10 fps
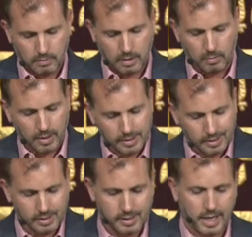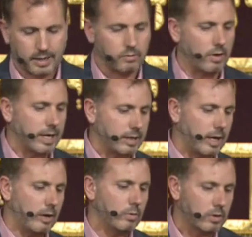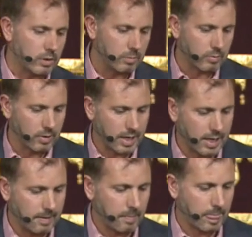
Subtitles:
I want us to stand right now. We're going to pray.